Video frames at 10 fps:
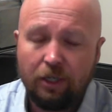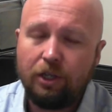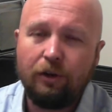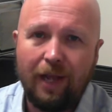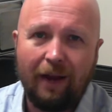
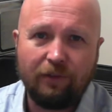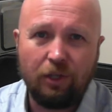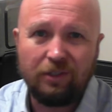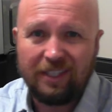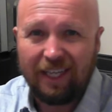You don't have to
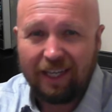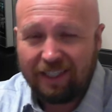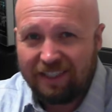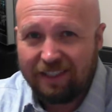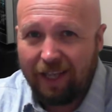use the
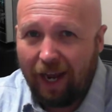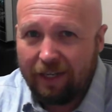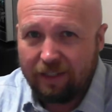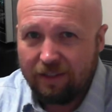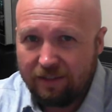
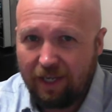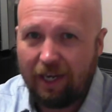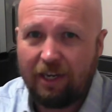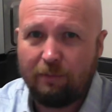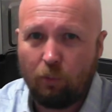exact
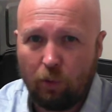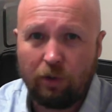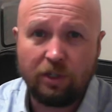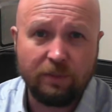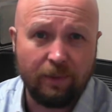same words,